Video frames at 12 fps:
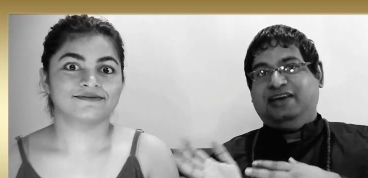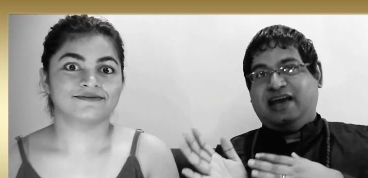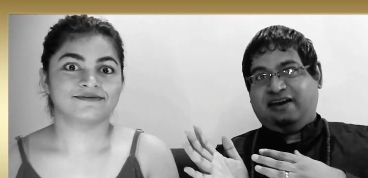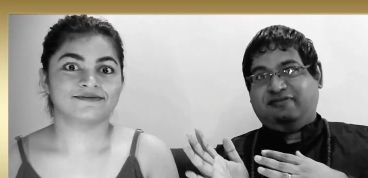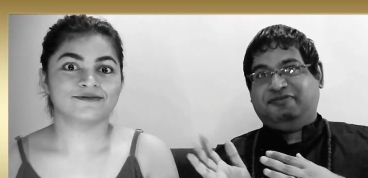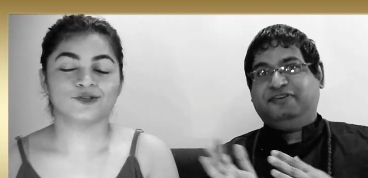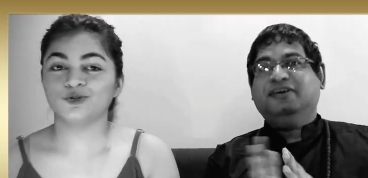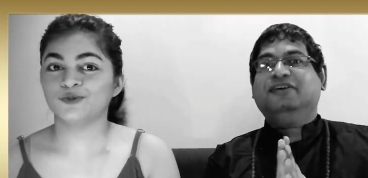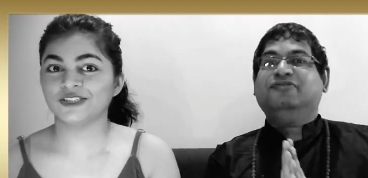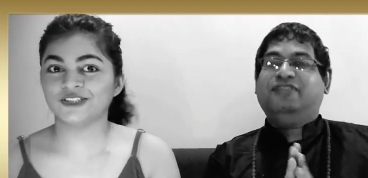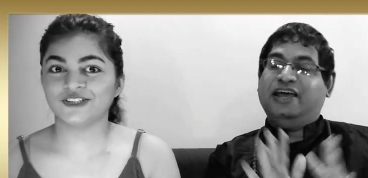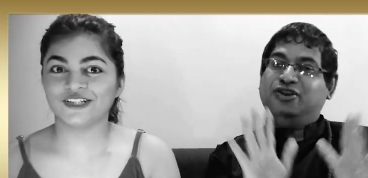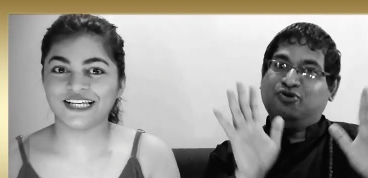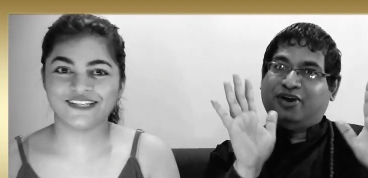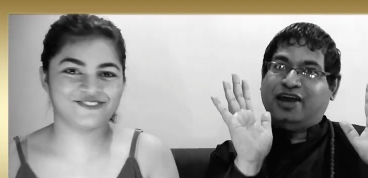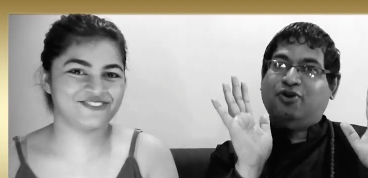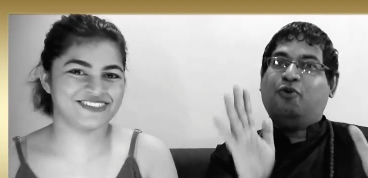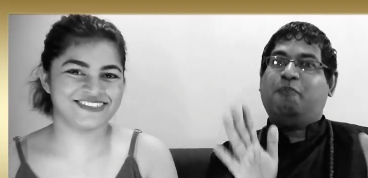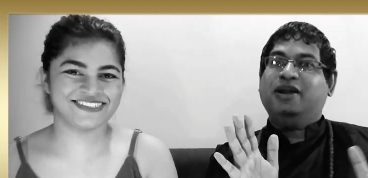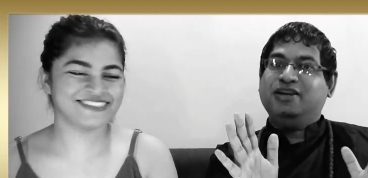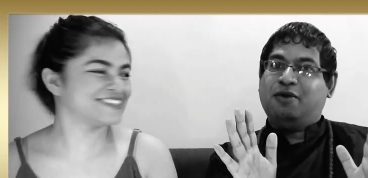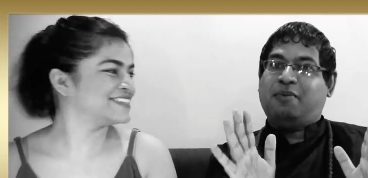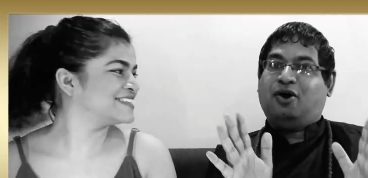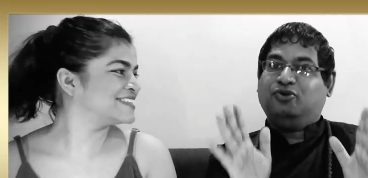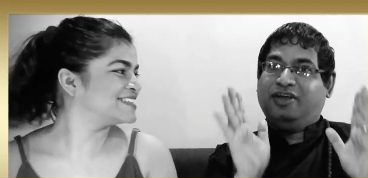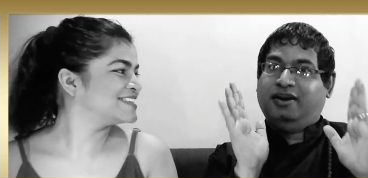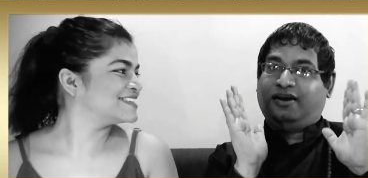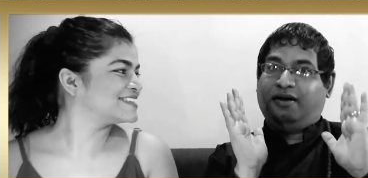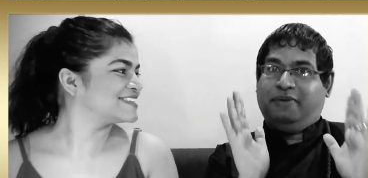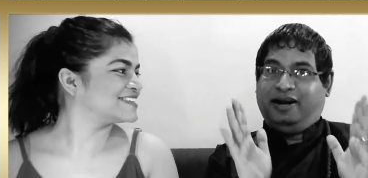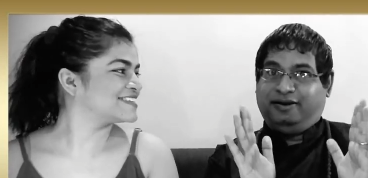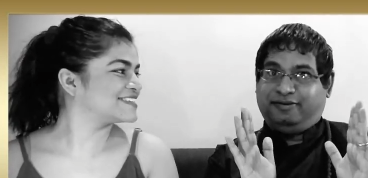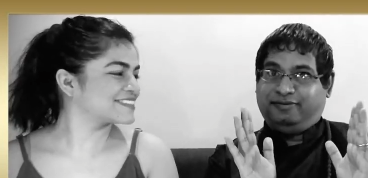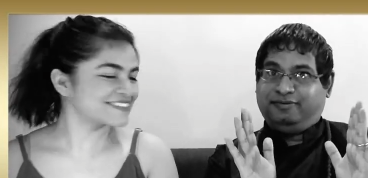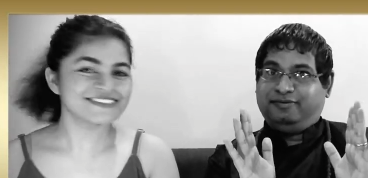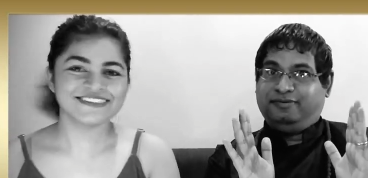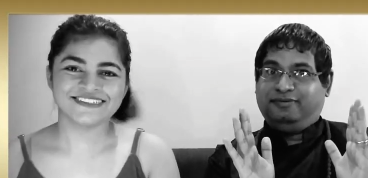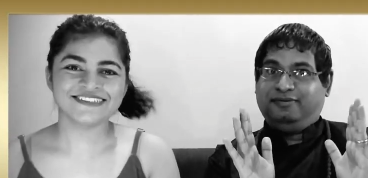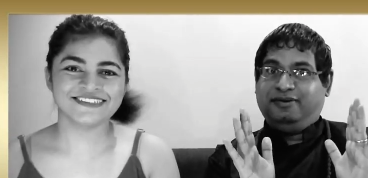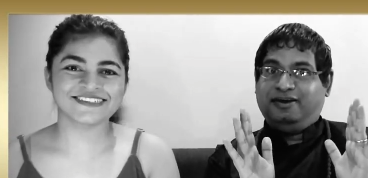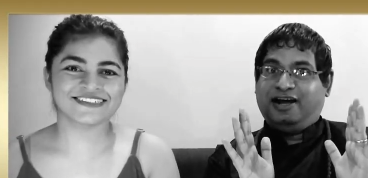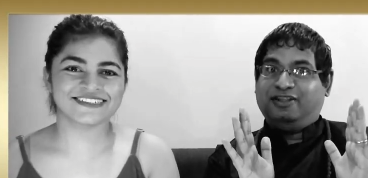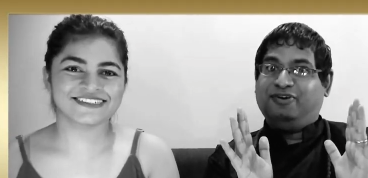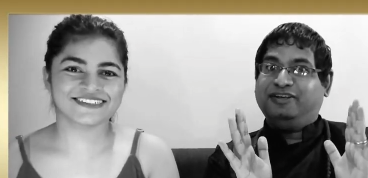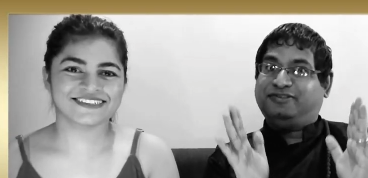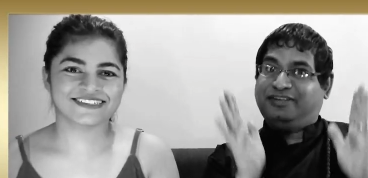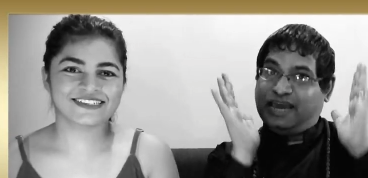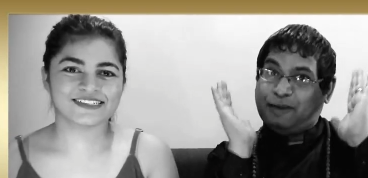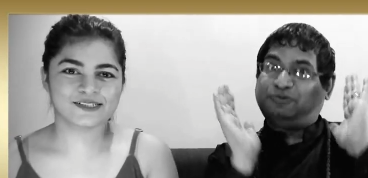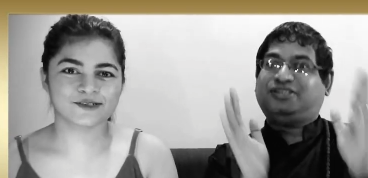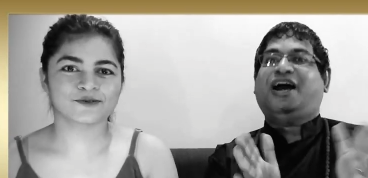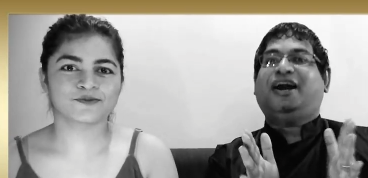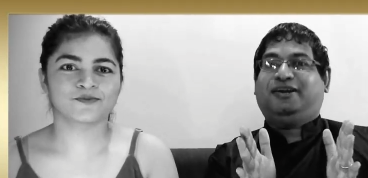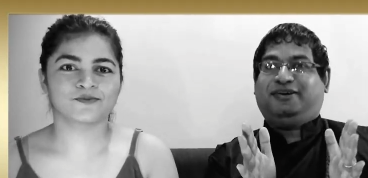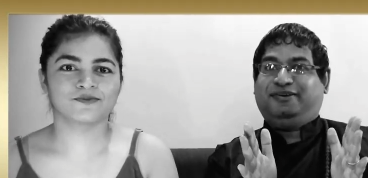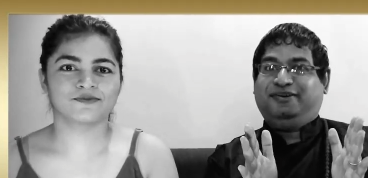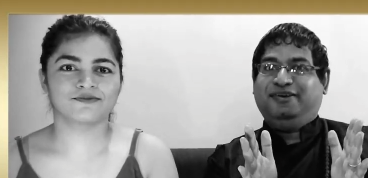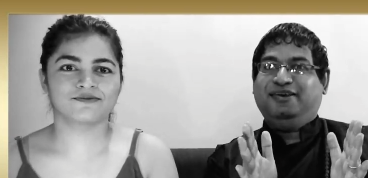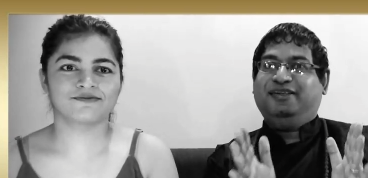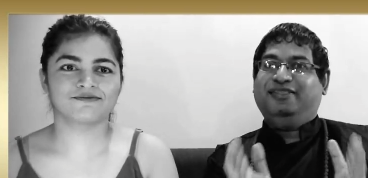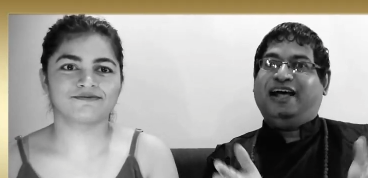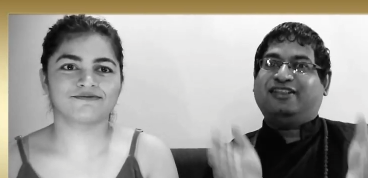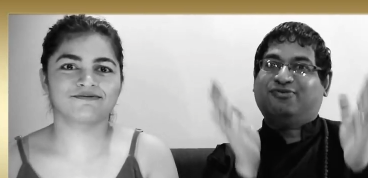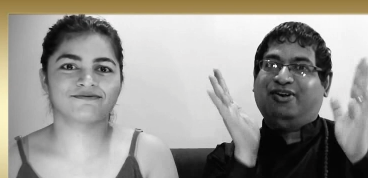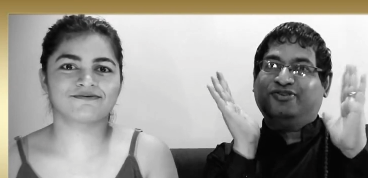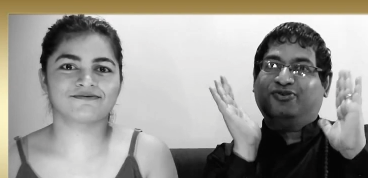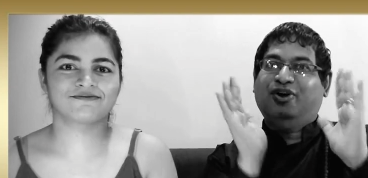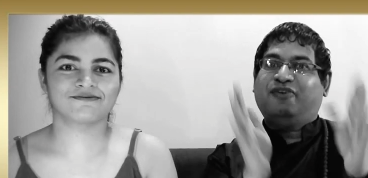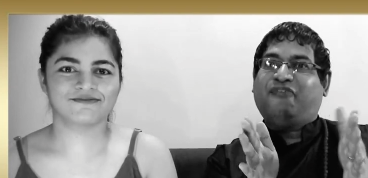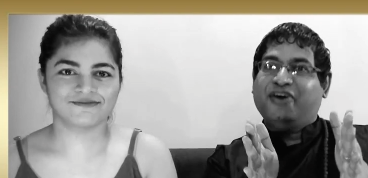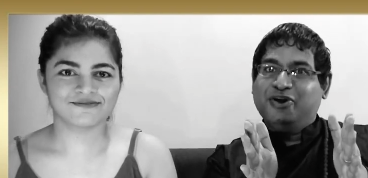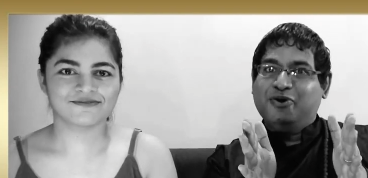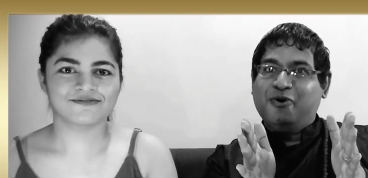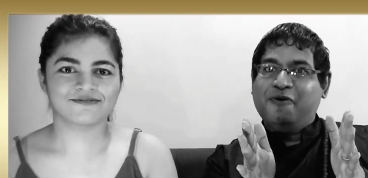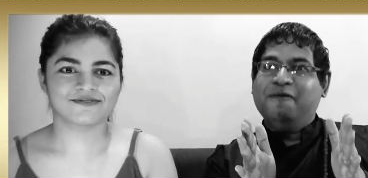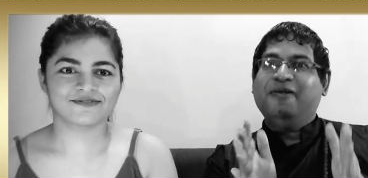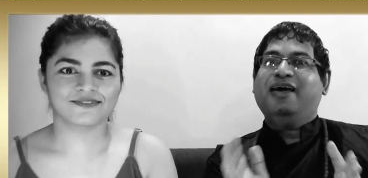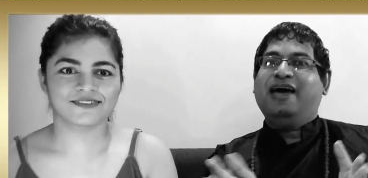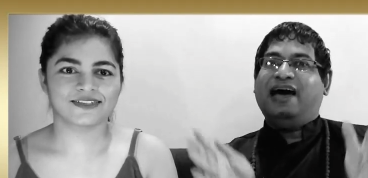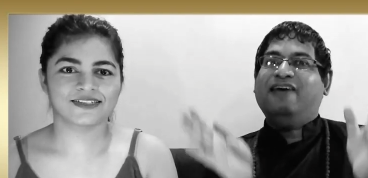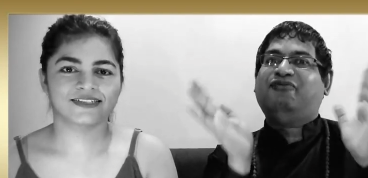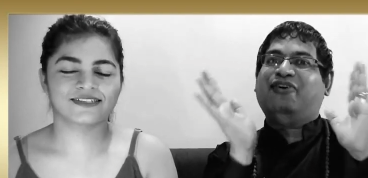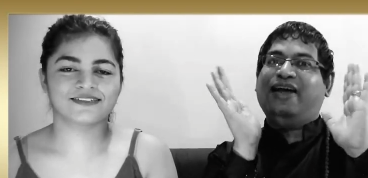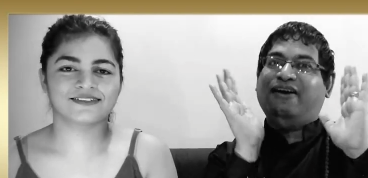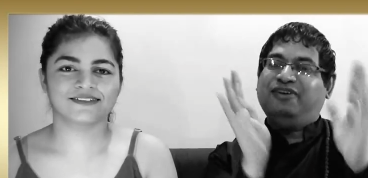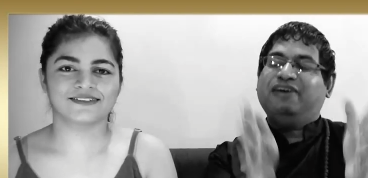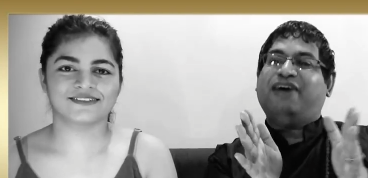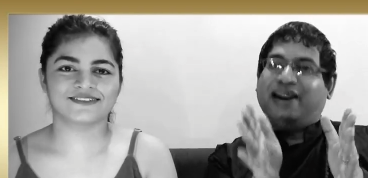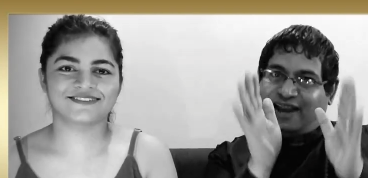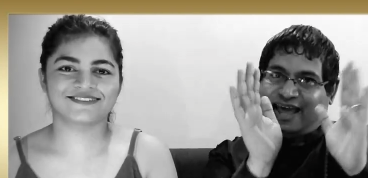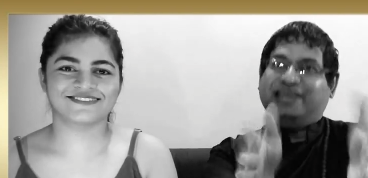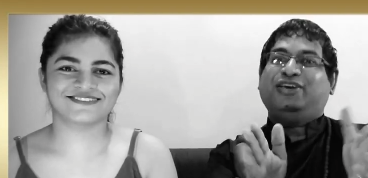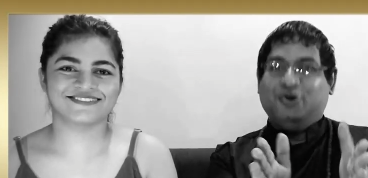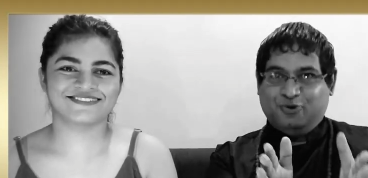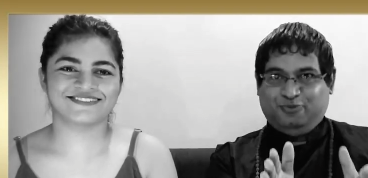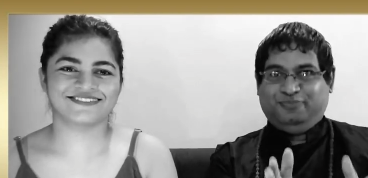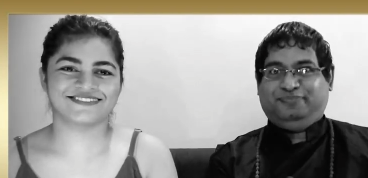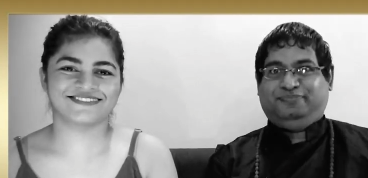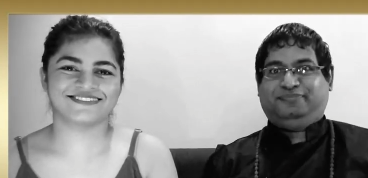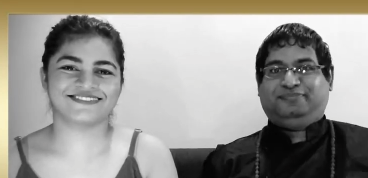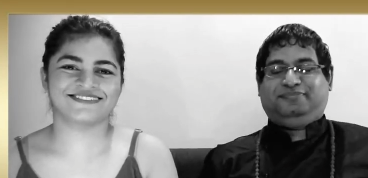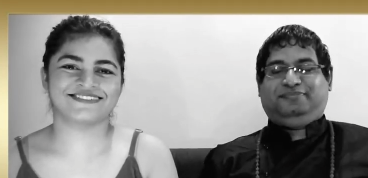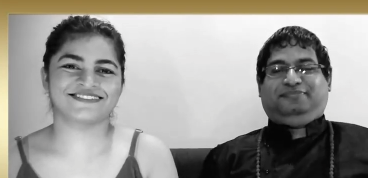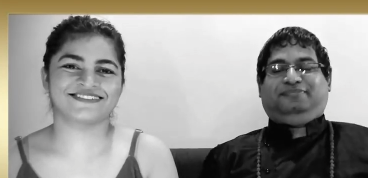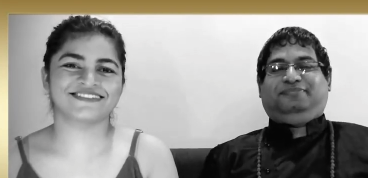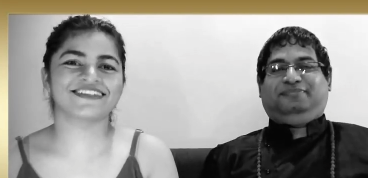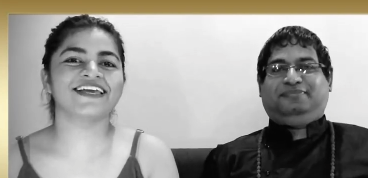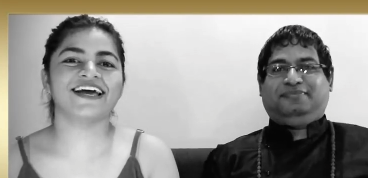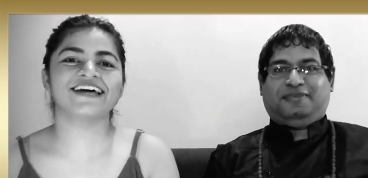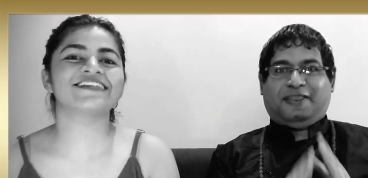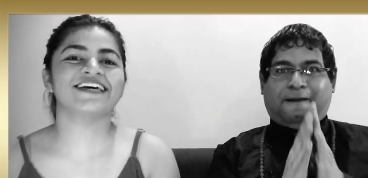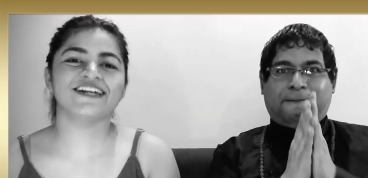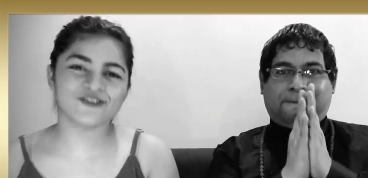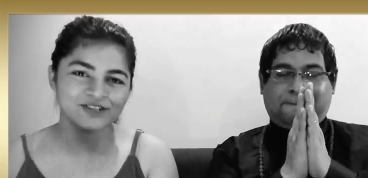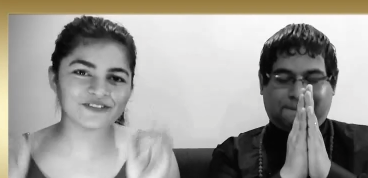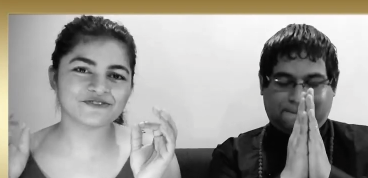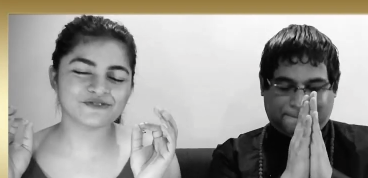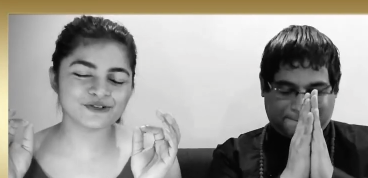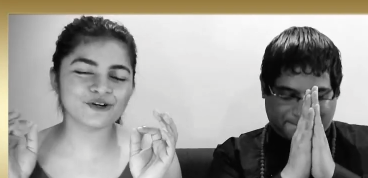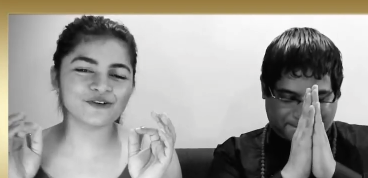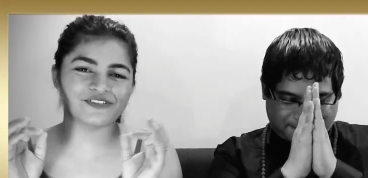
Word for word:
Speaker 1: we have, then you can open your mouth and comment. Otherwise, keep shut that's what's good for you and for everyone like you.
Speaker 2: Yeah, there are only few